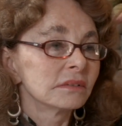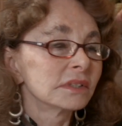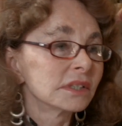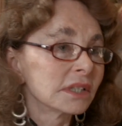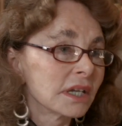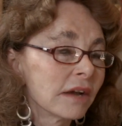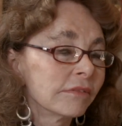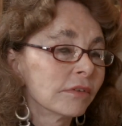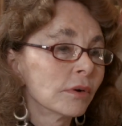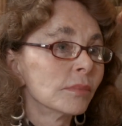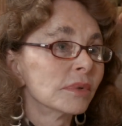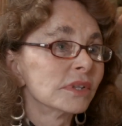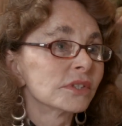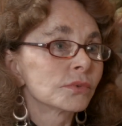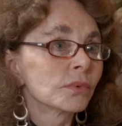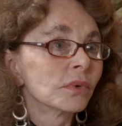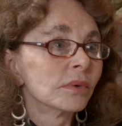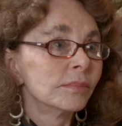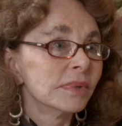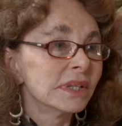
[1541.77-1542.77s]
The
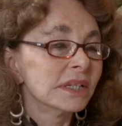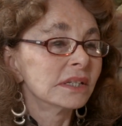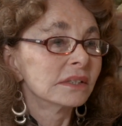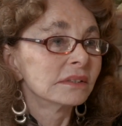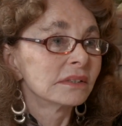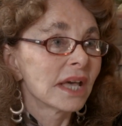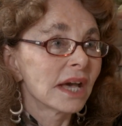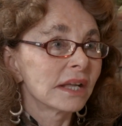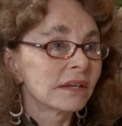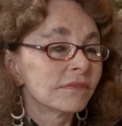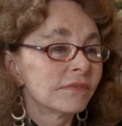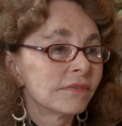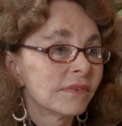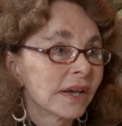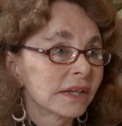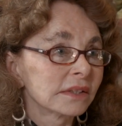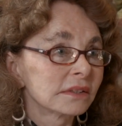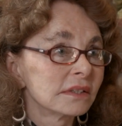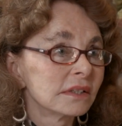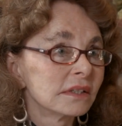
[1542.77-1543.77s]
governments were being that
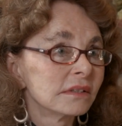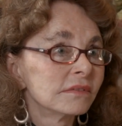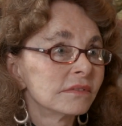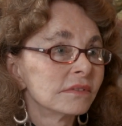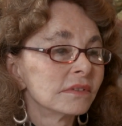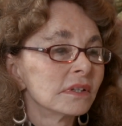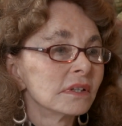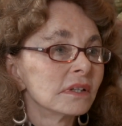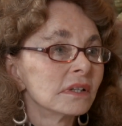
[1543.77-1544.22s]
effective.